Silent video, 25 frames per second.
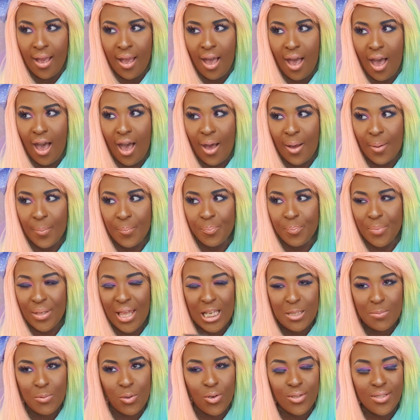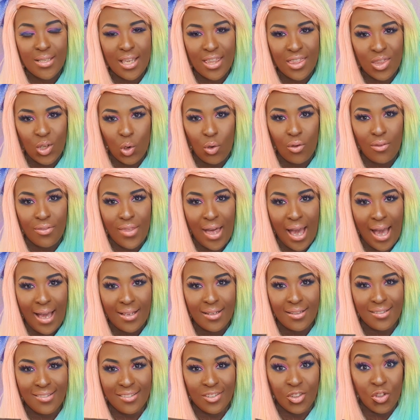But that's because I thought that
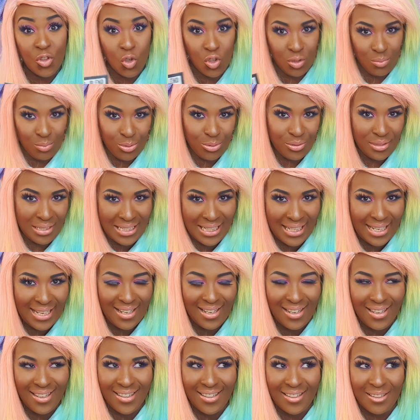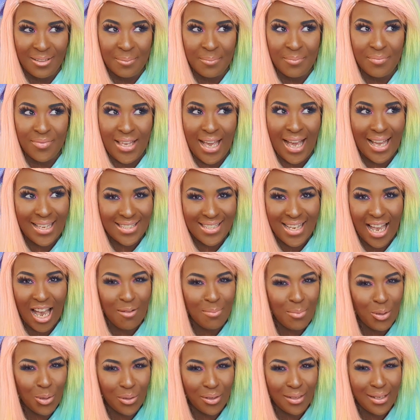normal tea had to have
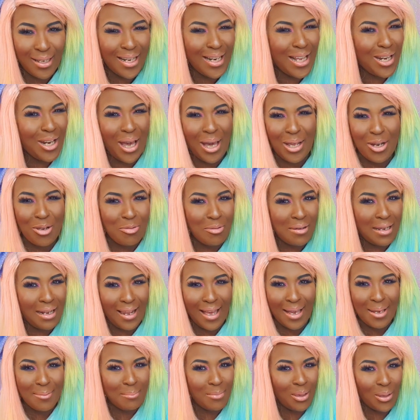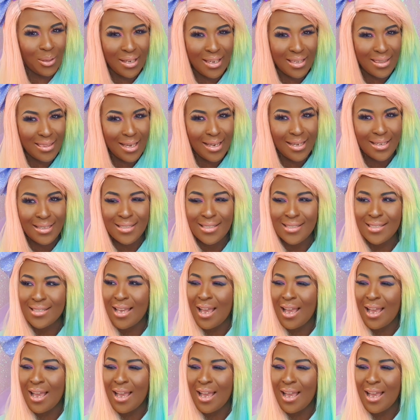milk in it, and I don't really like milky things.